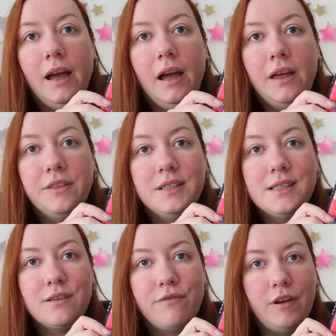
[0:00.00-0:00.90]
This
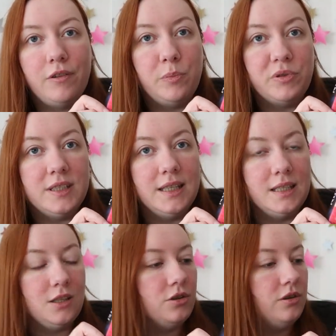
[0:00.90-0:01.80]
is a very pretty
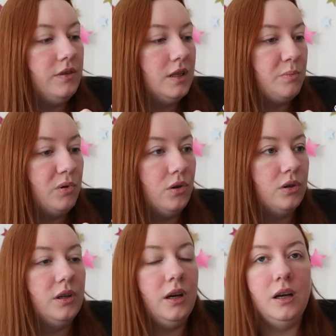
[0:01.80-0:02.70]
edition of this
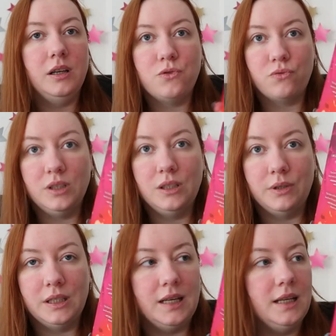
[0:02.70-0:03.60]
book. It's really,
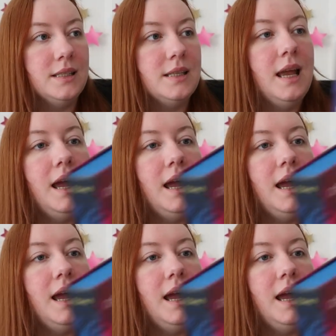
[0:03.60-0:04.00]
really nice.